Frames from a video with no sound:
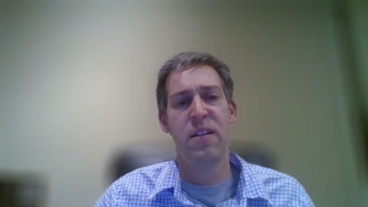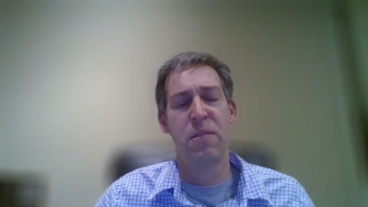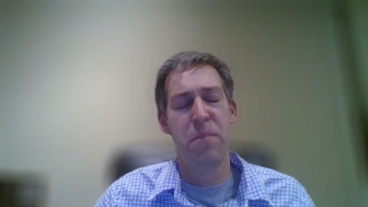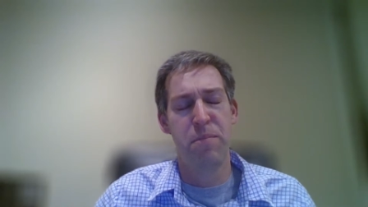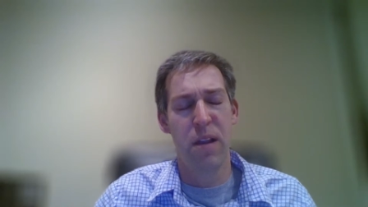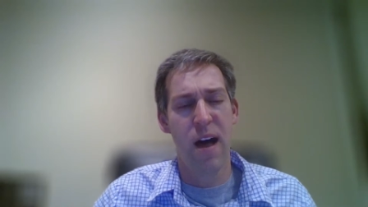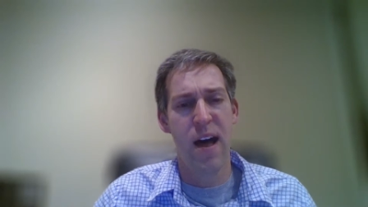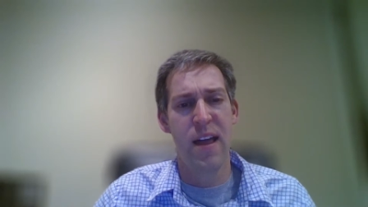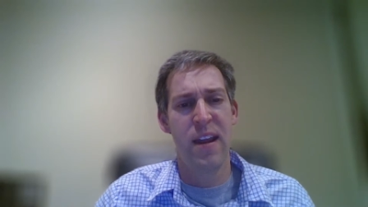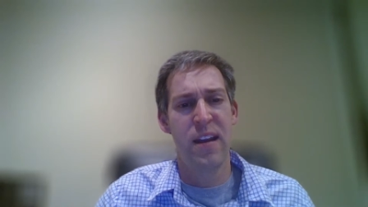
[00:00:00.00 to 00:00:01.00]

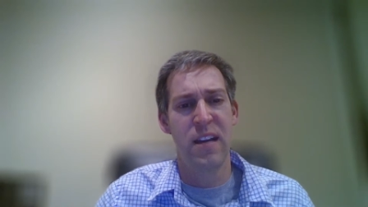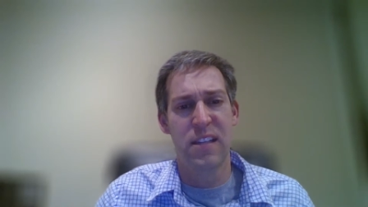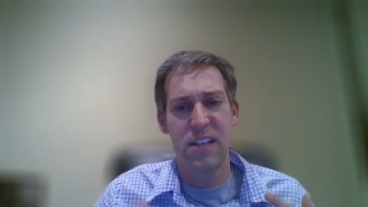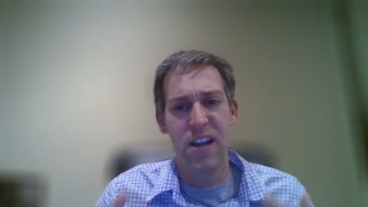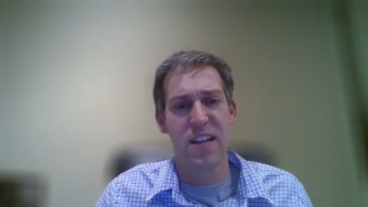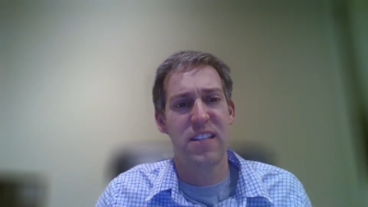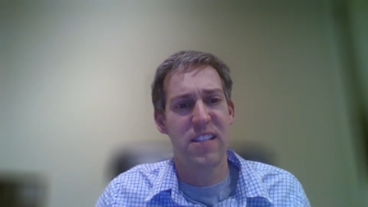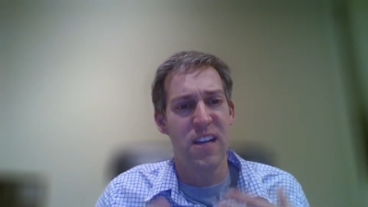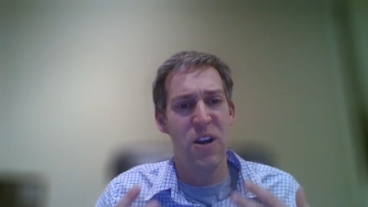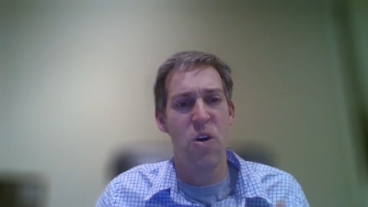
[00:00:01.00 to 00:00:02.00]
blood and it's
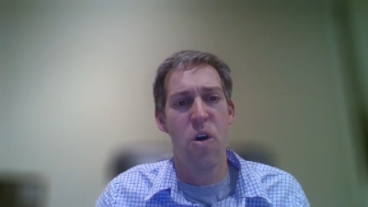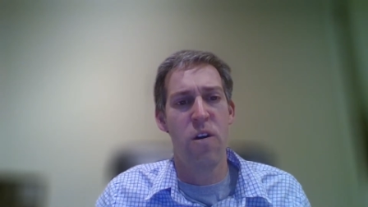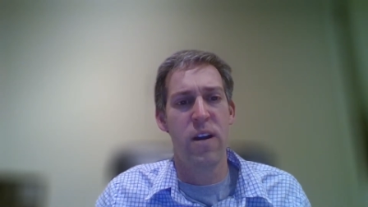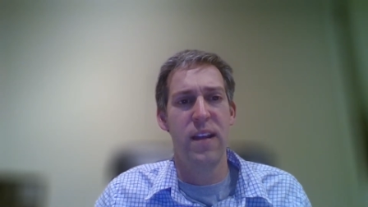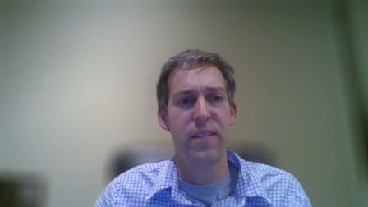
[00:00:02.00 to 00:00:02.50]
guts and gory.